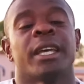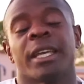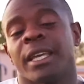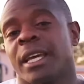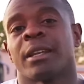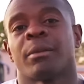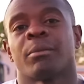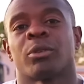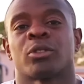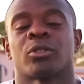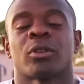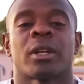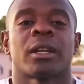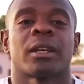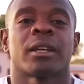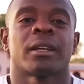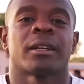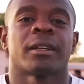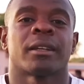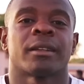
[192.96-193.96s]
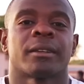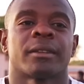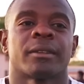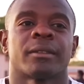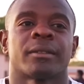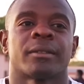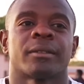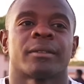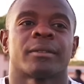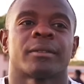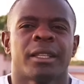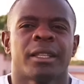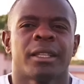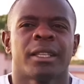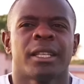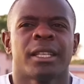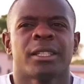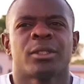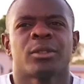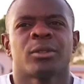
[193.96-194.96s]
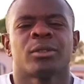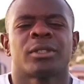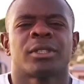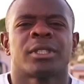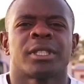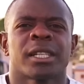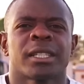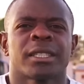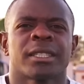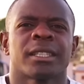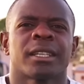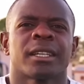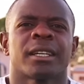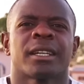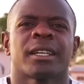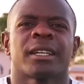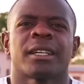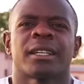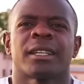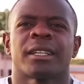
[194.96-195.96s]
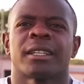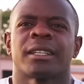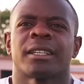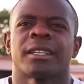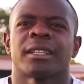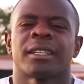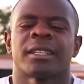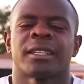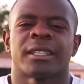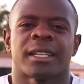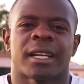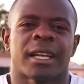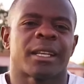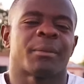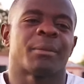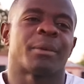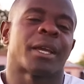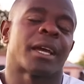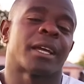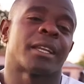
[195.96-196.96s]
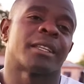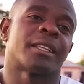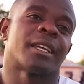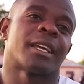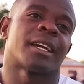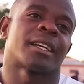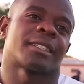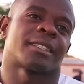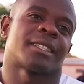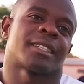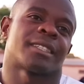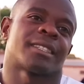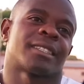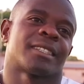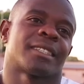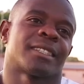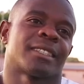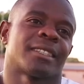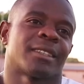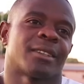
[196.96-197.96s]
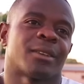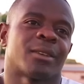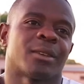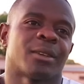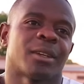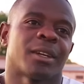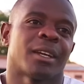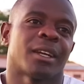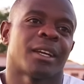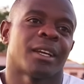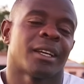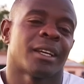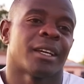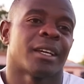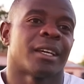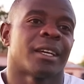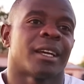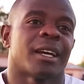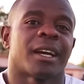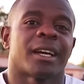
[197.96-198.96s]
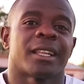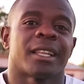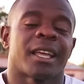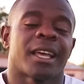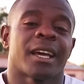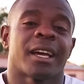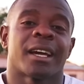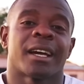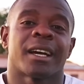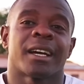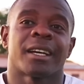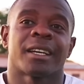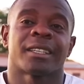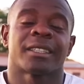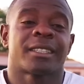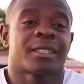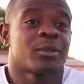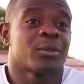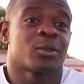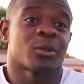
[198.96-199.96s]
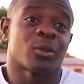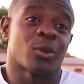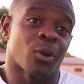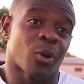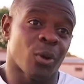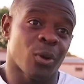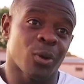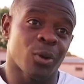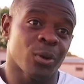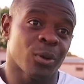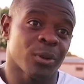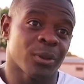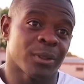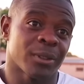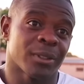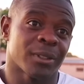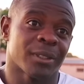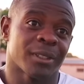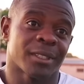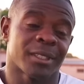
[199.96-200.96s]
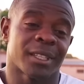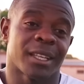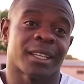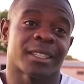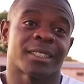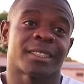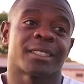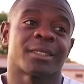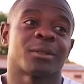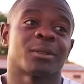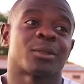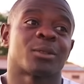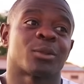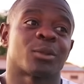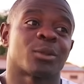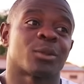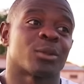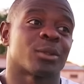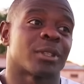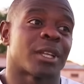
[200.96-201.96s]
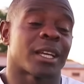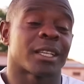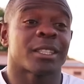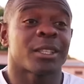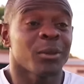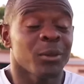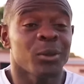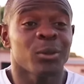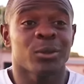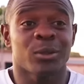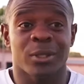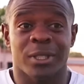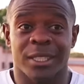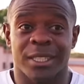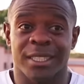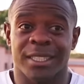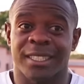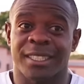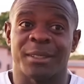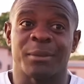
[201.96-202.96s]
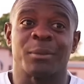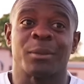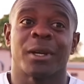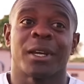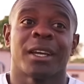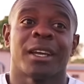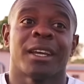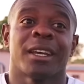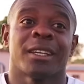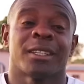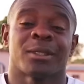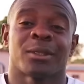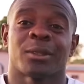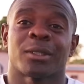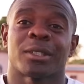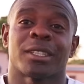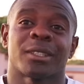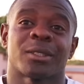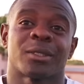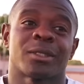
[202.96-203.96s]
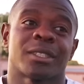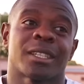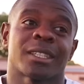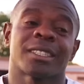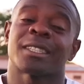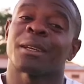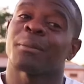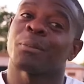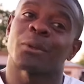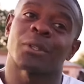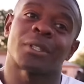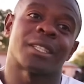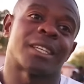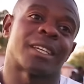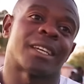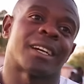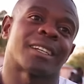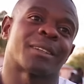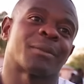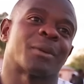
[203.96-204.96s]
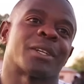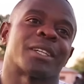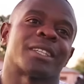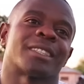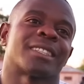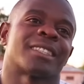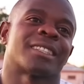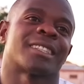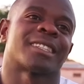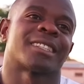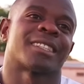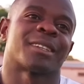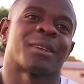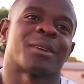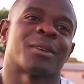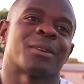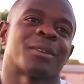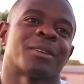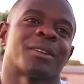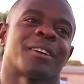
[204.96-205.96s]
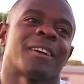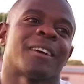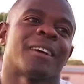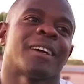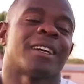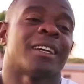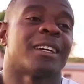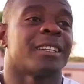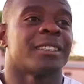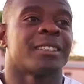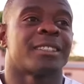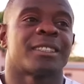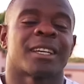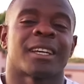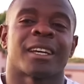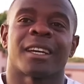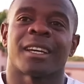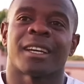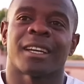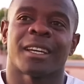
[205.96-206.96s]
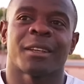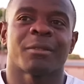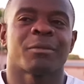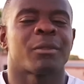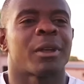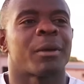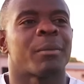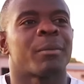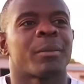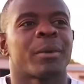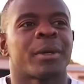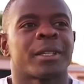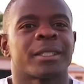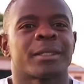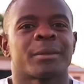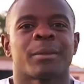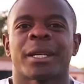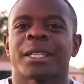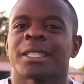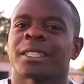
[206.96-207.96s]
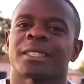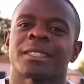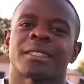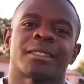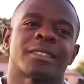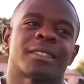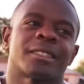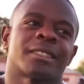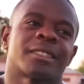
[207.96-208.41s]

here in Botswana. They should just uh, rally behind the youngsters. You know, they are still to grow. They are still to they are still new to the system, so they should just support the young boys. You know, and uh, give them as much as